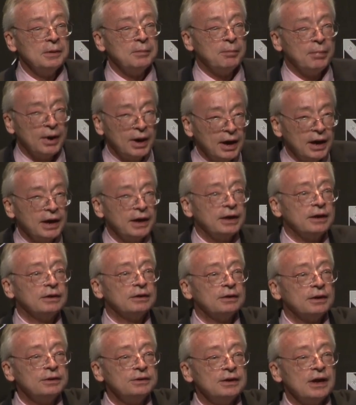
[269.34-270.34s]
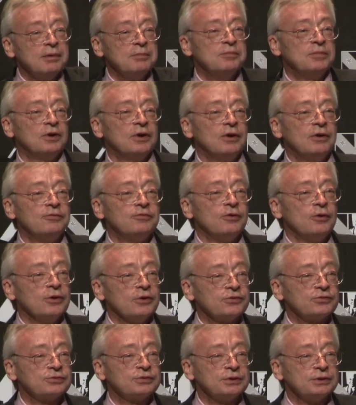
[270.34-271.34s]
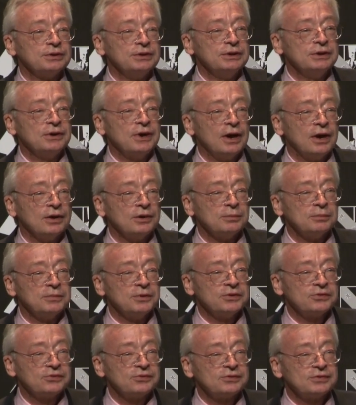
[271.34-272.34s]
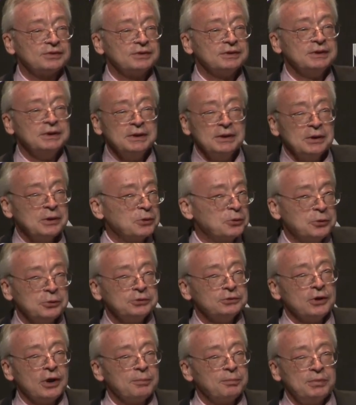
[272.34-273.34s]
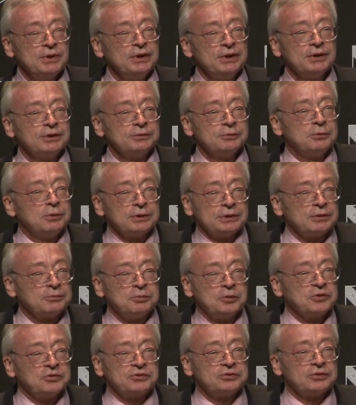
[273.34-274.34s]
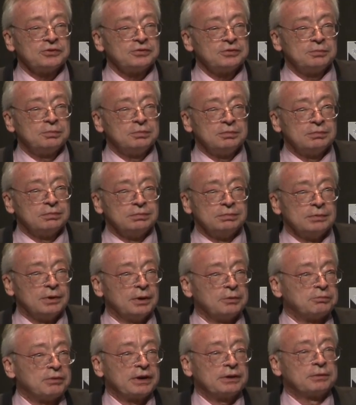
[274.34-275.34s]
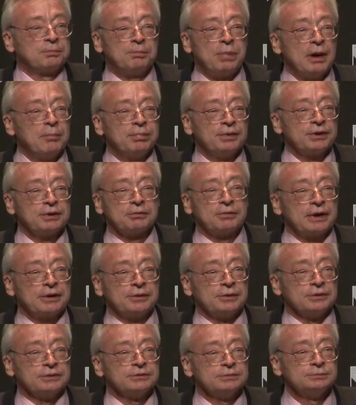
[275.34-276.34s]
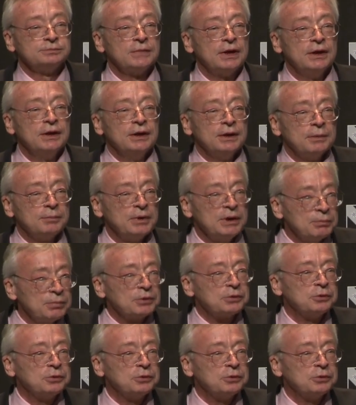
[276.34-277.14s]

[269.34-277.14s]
by a number of Austrian economists could not be ignored. It was just a public record. People